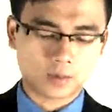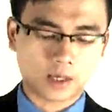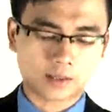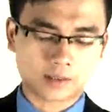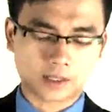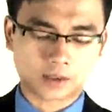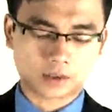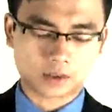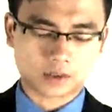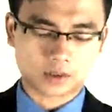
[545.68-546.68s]
rather than
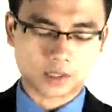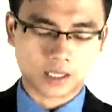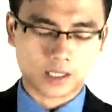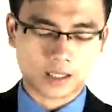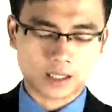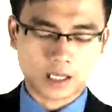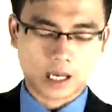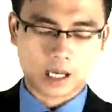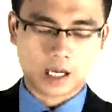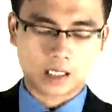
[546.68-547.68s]
just to say
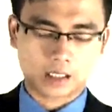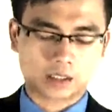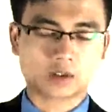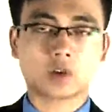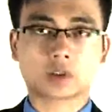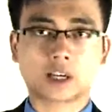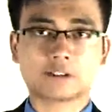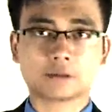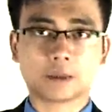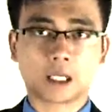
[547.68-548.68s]
it is not
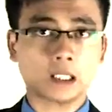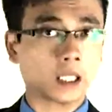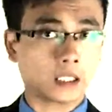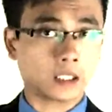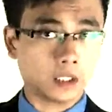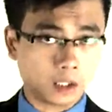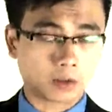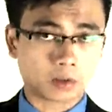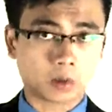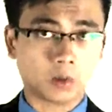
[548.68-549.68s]
governed by the
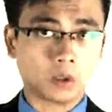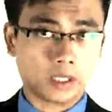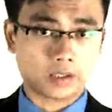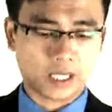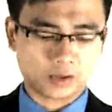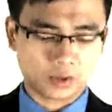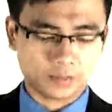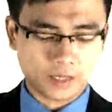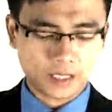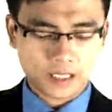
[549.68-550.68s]
local law, etc.
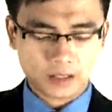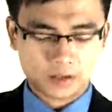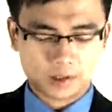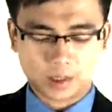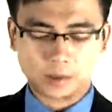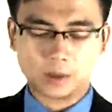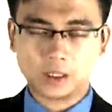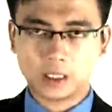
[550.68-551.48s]
So,